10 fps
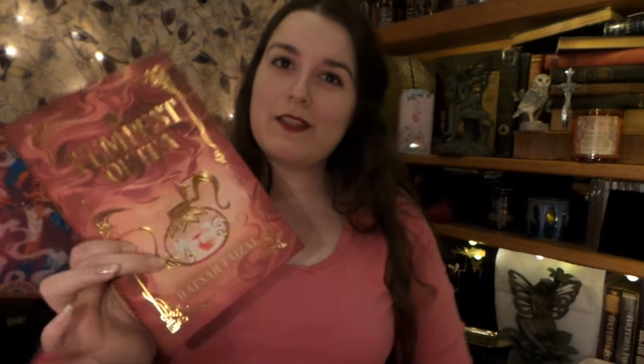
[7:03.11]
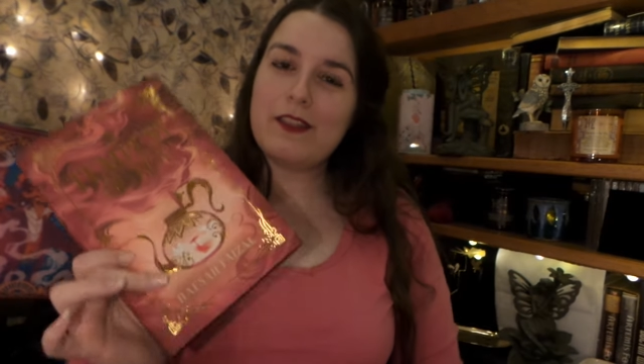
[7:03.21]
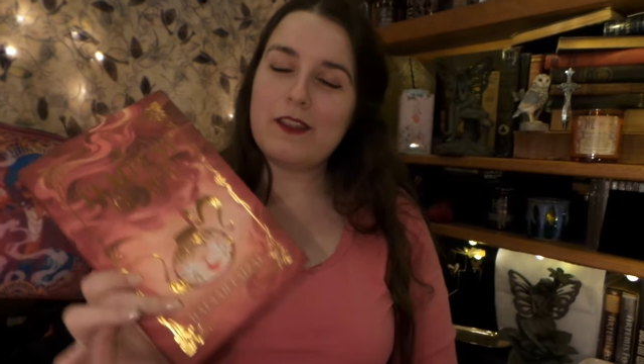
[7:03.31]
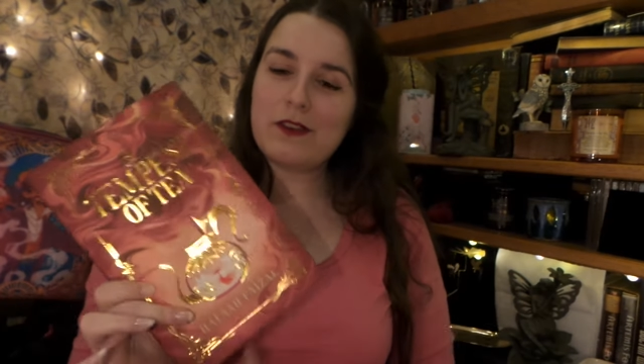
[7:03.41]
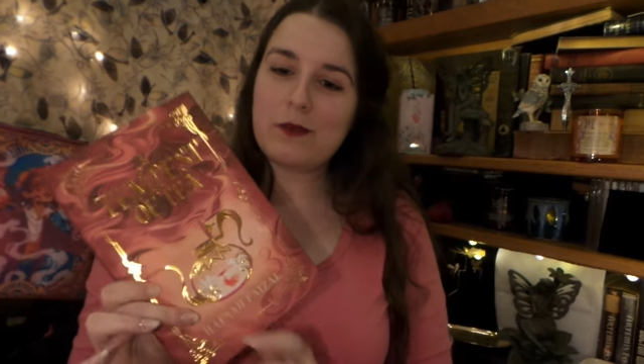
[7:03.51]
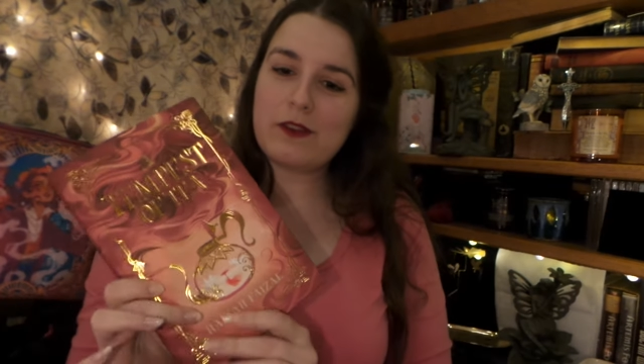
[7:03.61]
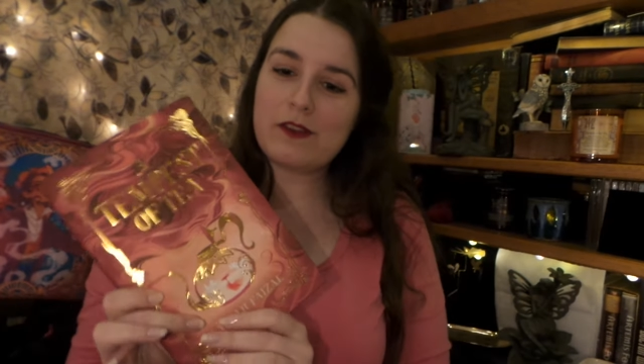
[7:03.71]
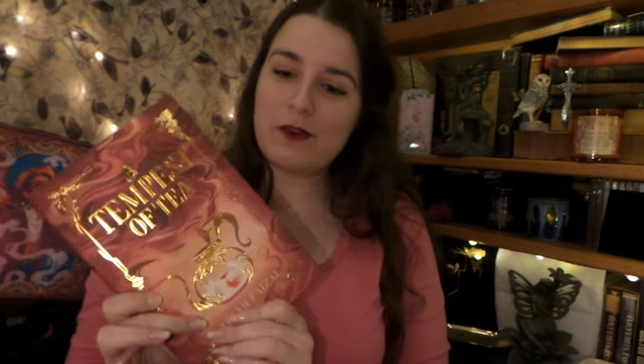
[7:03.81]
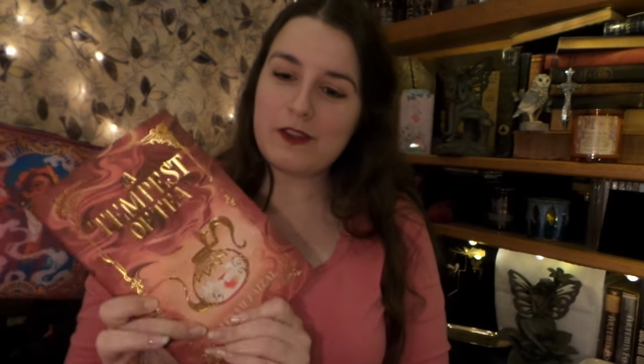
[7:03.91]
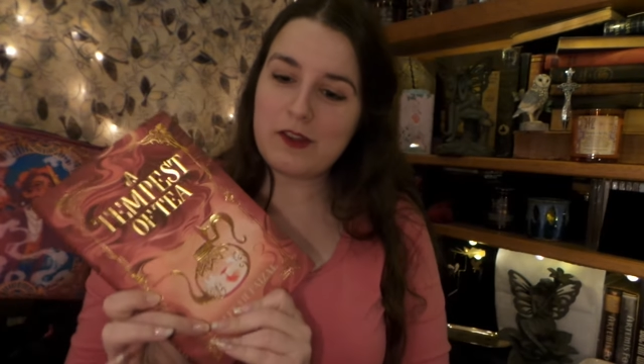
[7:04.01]
this was
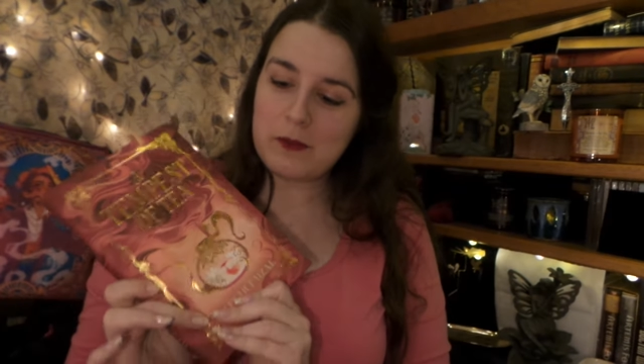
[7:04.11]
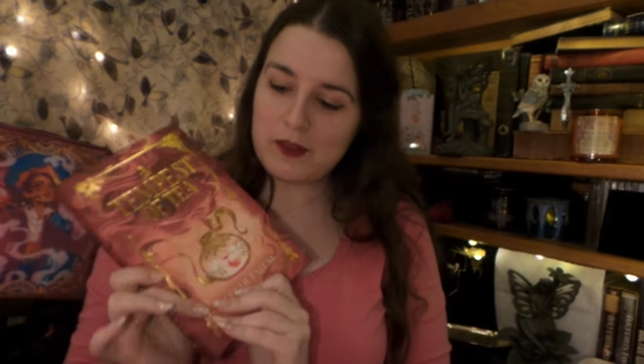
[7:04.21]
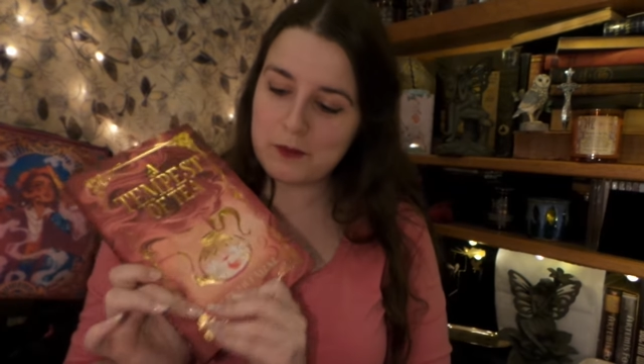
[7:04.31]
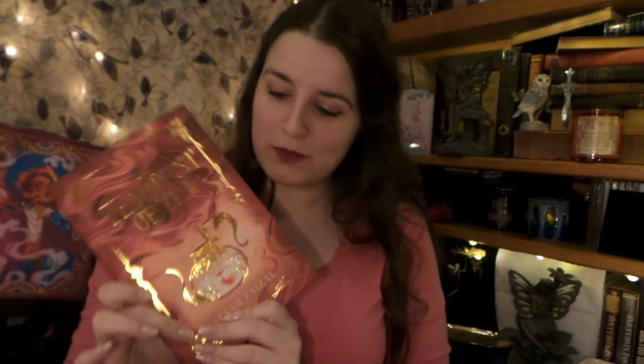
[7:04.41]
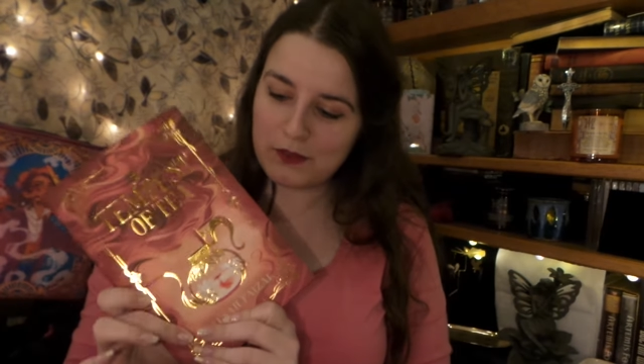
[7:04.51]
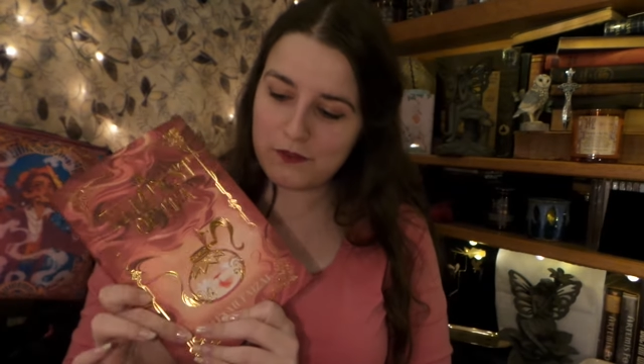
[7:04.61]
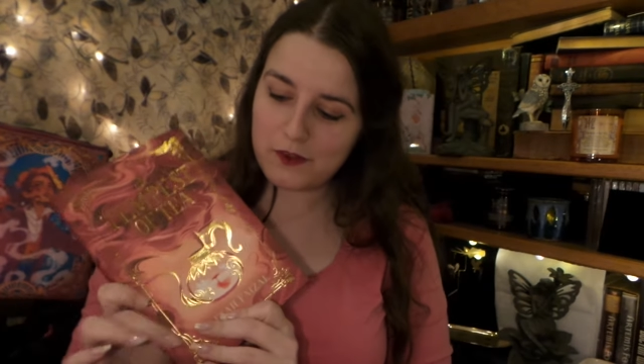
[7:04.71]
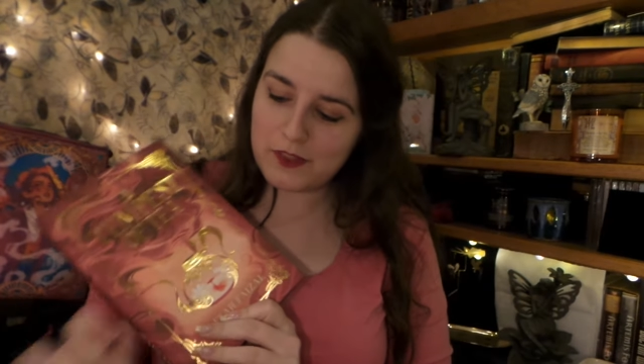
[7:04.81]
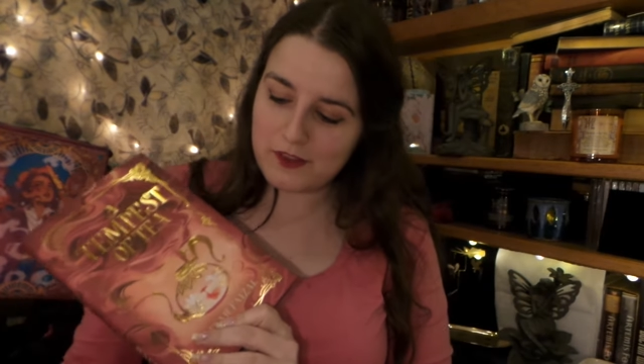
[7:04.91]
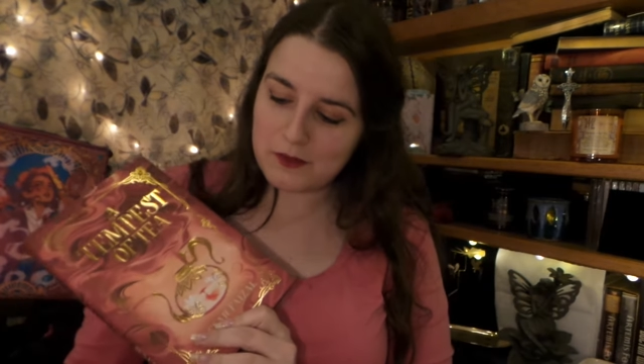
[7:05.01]
going to be the book
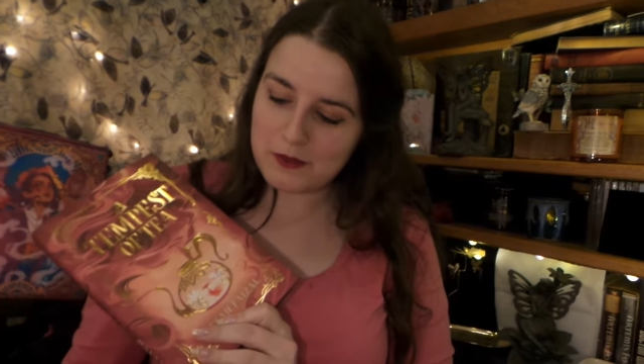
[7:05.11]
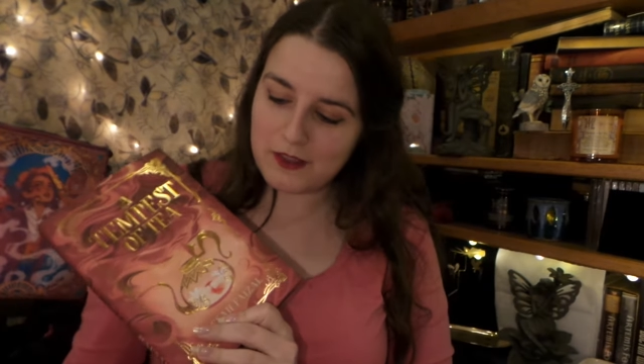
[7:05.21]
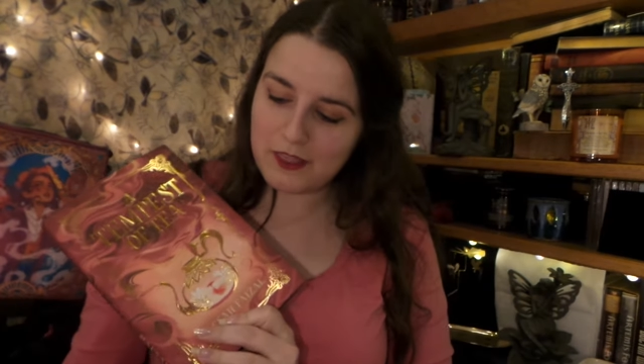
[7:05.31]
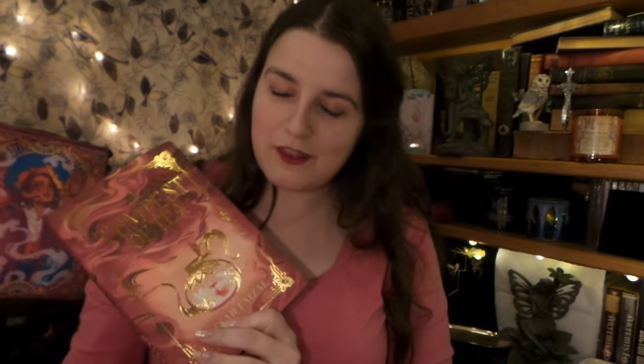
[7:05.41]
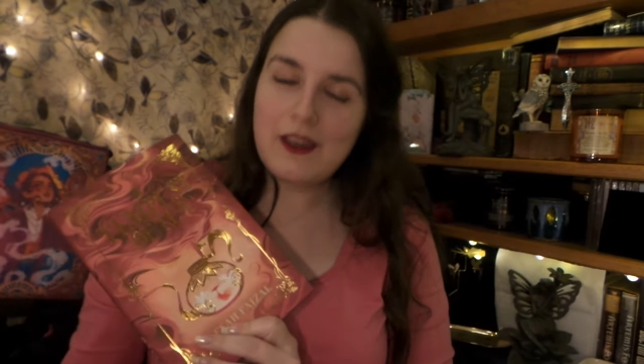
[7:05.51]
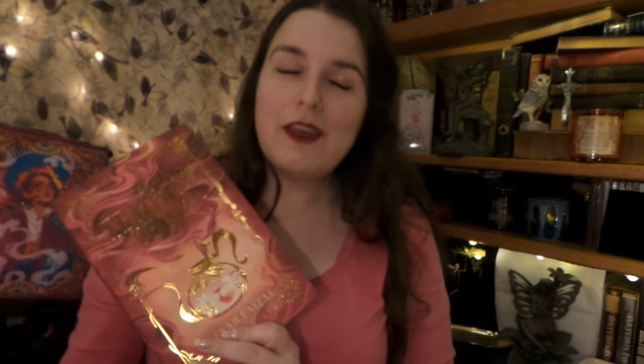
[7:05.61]
for this month,